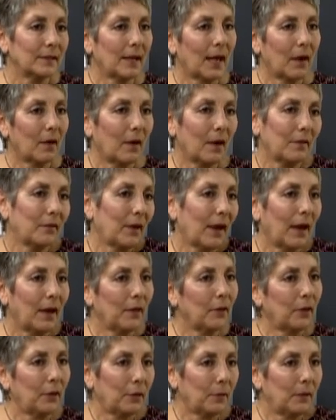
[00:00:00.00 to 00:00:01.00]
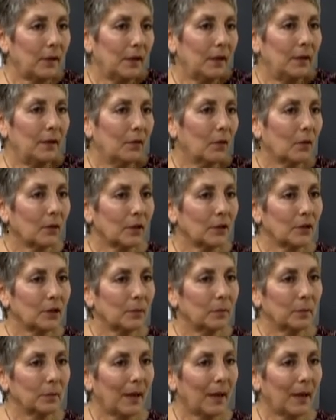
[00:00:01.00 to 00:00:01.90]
now I've got three orange and